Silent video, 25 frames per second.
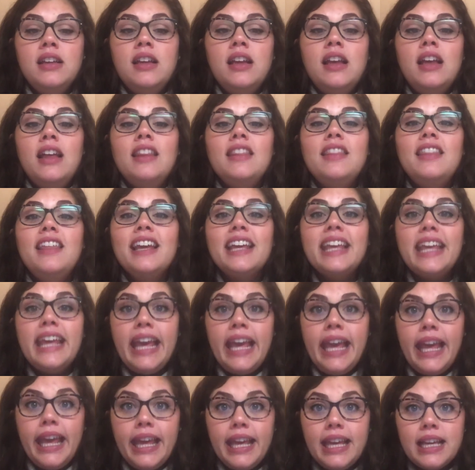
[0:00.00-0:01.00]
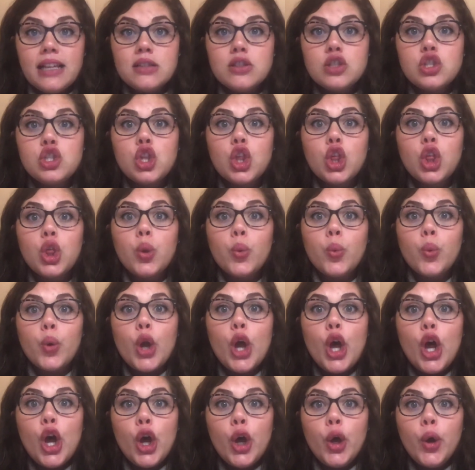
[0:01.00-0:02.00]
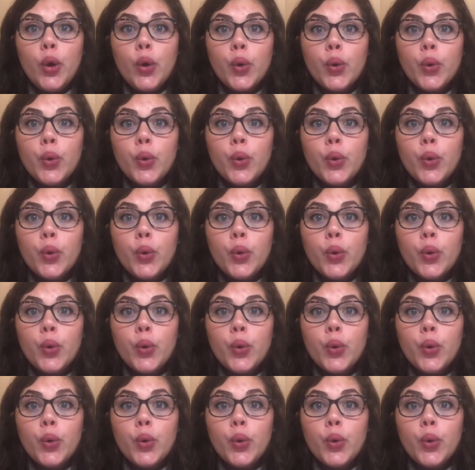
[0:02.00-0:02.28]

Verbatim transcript: The king's throne.